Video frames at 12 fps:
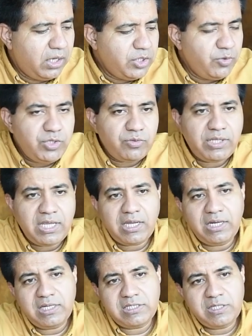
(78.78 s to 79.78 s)
Do you think
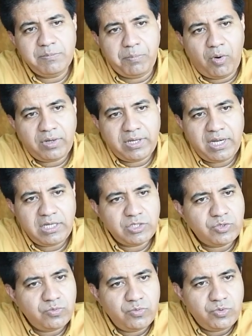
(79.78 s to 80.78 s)
it is important
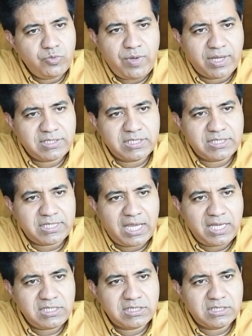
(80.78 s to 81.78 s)
to do
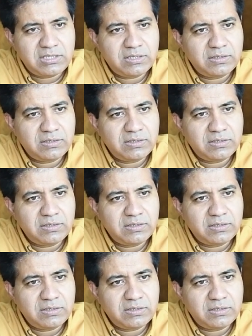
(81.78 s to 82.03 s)
exercise?